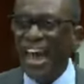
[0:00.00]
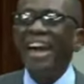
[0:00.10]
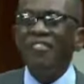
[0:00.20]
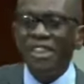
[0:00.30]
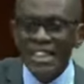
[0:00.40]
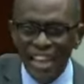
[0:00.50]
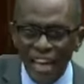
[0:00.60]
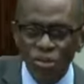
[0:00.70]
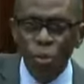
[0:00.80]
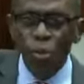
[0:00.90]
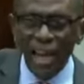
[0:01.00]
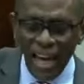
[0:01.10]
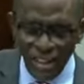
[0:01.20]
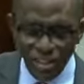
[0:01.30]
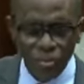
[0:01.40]
Everything I do,
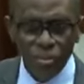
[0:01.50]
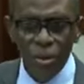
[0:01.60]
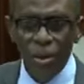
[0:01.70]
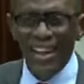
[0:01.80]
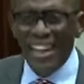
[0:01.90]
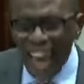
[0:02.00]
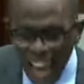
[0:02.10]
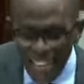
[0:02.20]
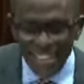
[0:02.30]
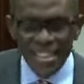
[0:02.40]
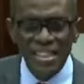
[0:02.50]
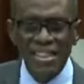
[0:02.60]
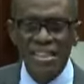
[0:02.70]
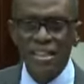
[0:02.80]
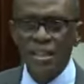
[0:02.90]
lies, lies.
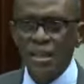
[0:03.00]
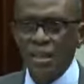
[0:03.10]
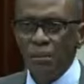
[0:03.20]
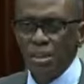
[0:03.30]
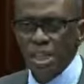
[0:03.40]
Mr.